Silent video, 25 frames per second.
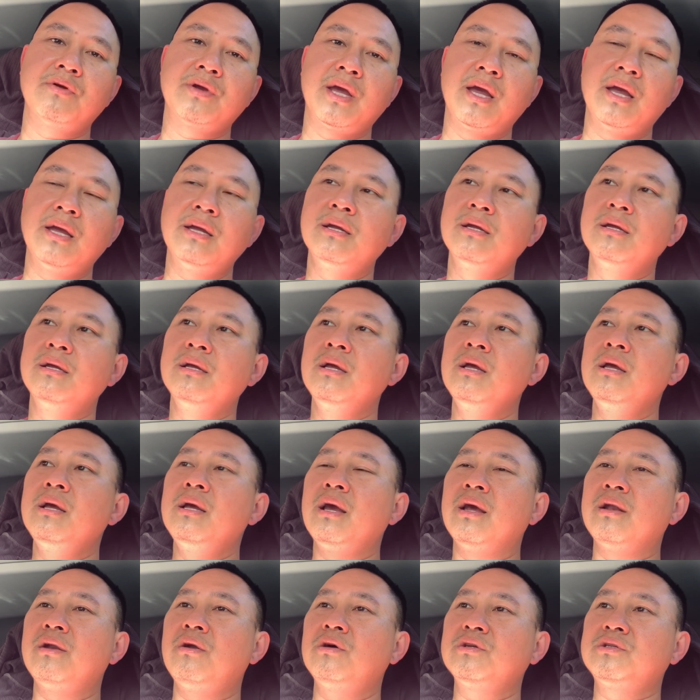Okay,
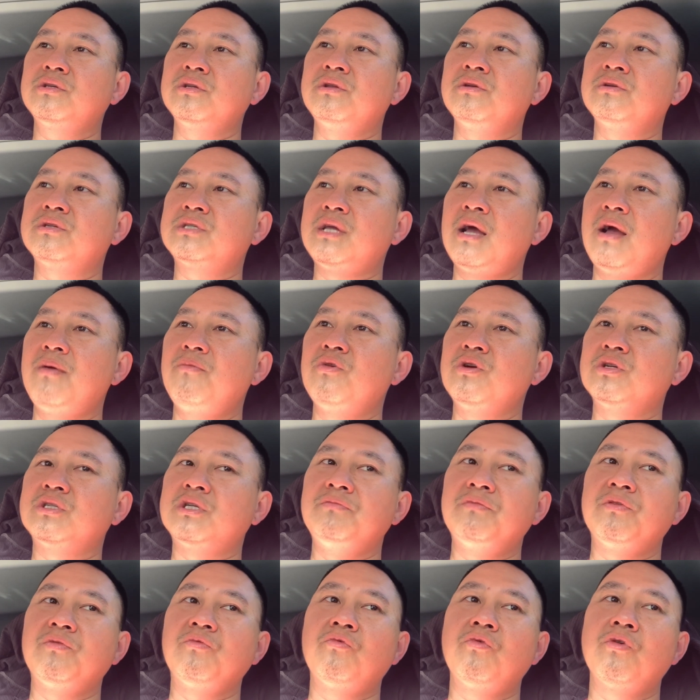and also there's time where it's
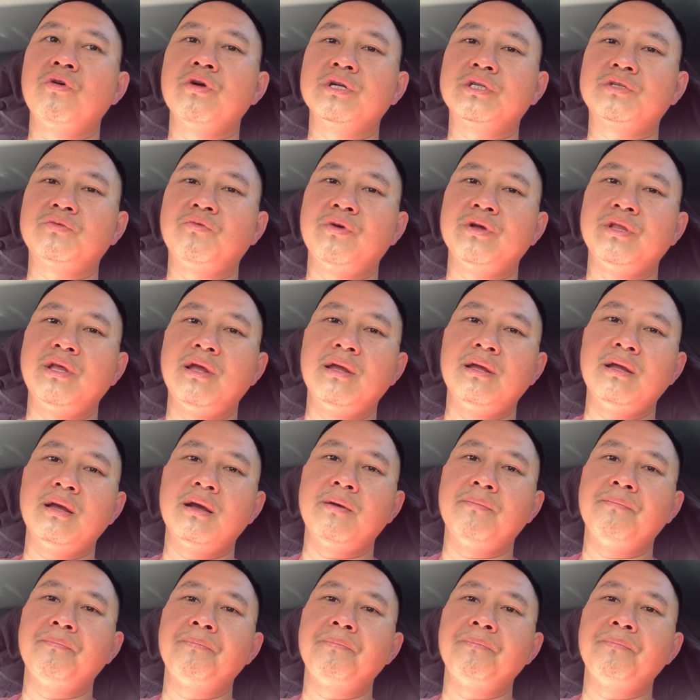even worse, where they